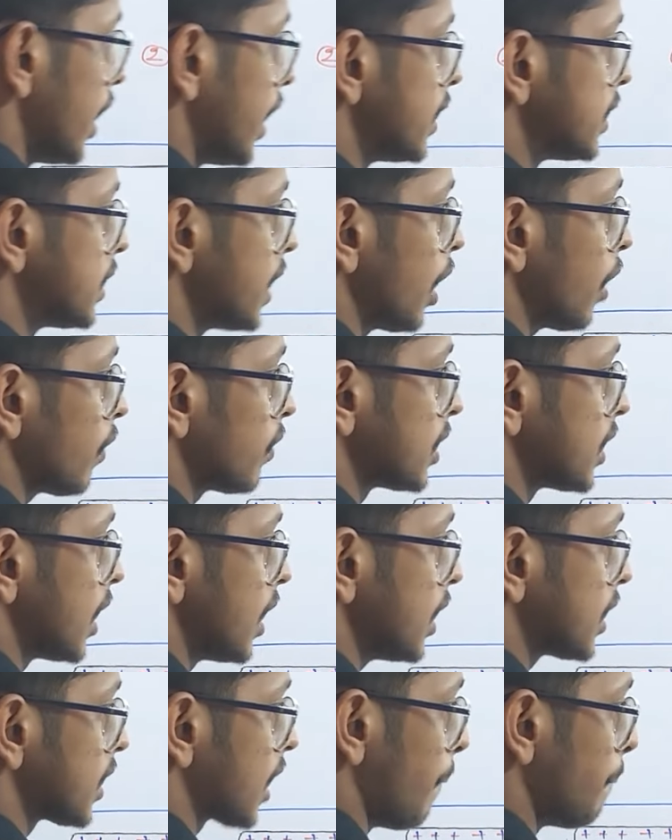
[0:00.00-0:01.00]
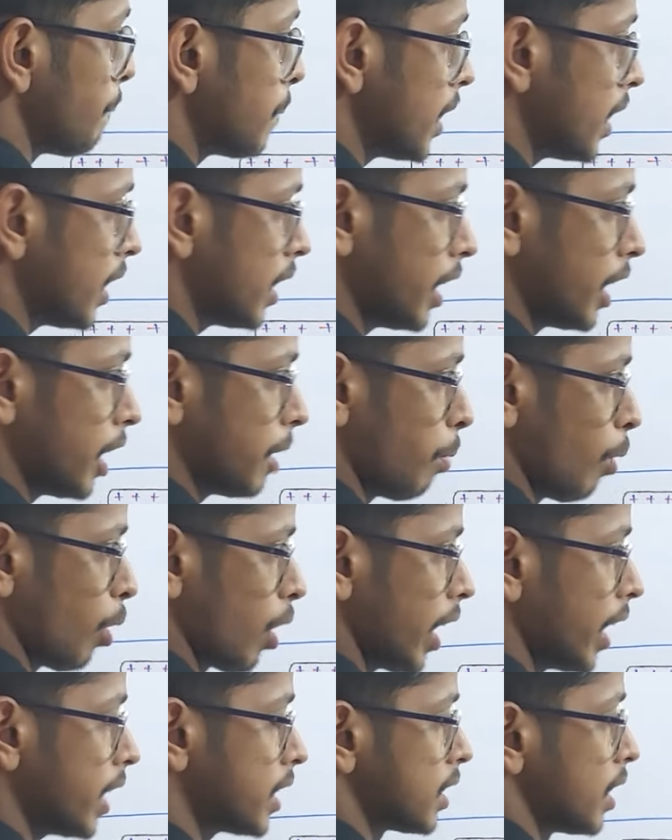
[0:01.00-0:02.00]
Inside of the cell is completely
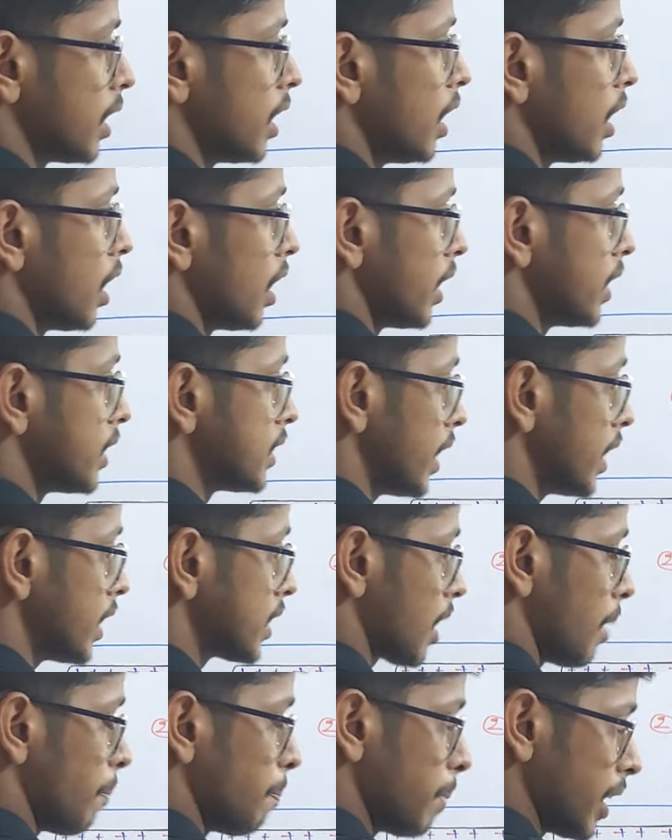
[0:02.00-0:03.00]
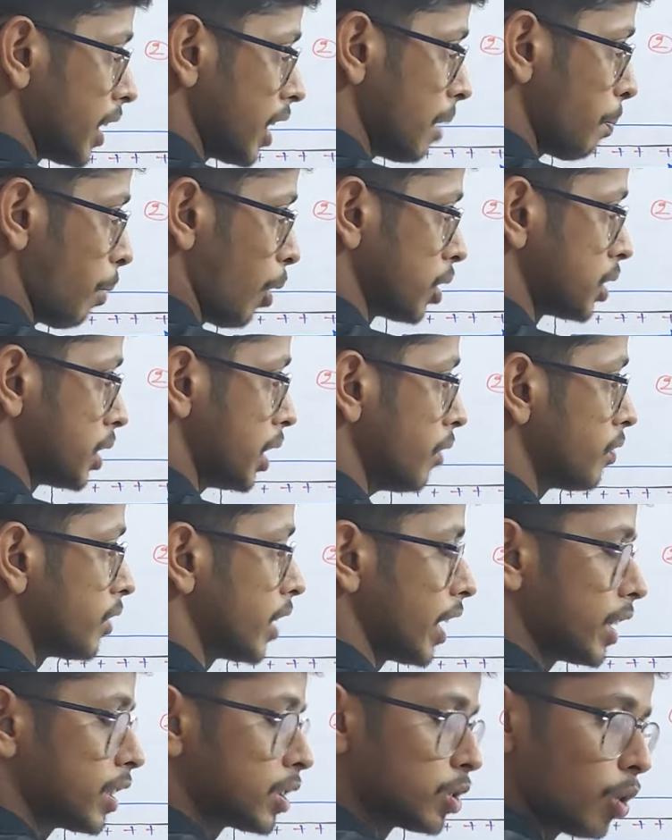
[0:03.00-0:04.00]
depolarized, inside is completely positive,
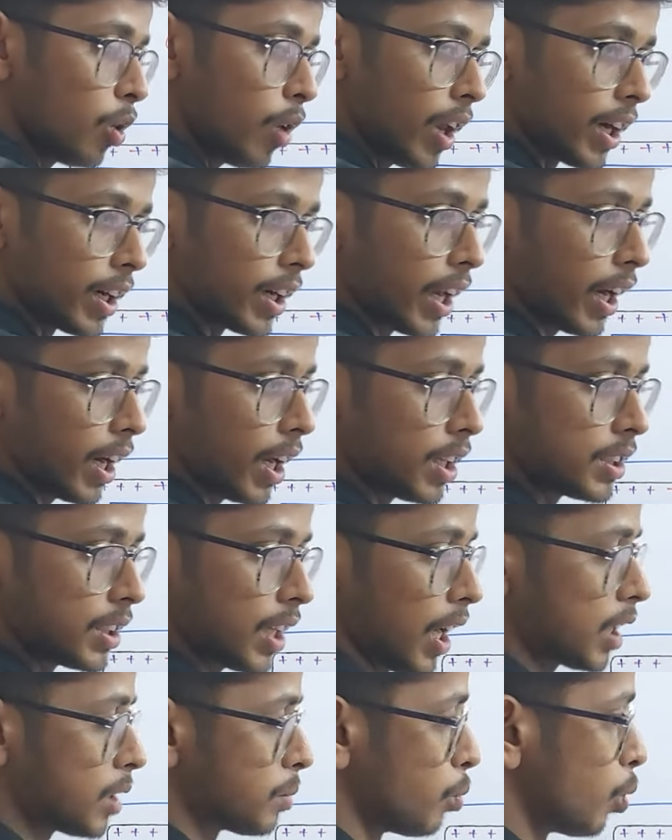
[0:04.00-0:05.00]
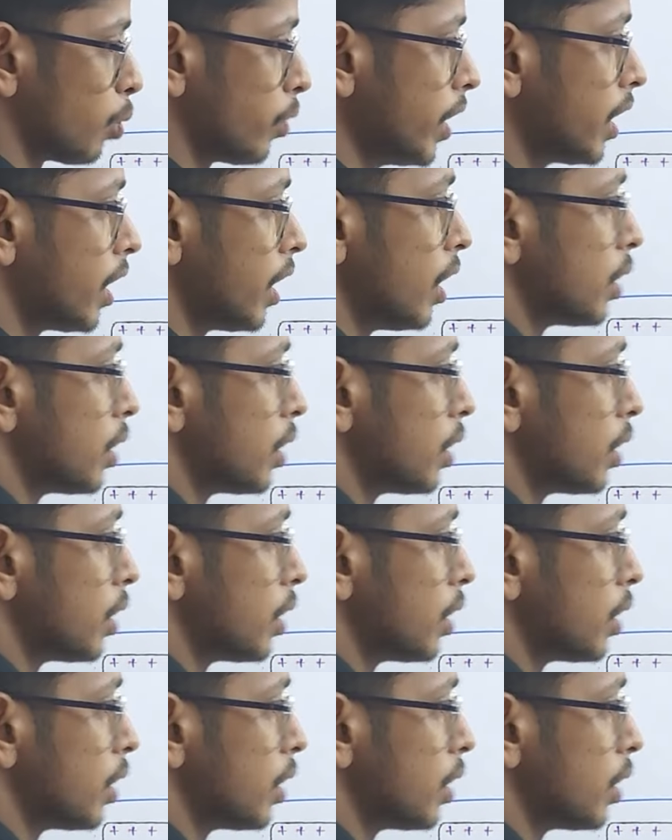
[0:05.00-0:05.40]
there is no electrical charge moving,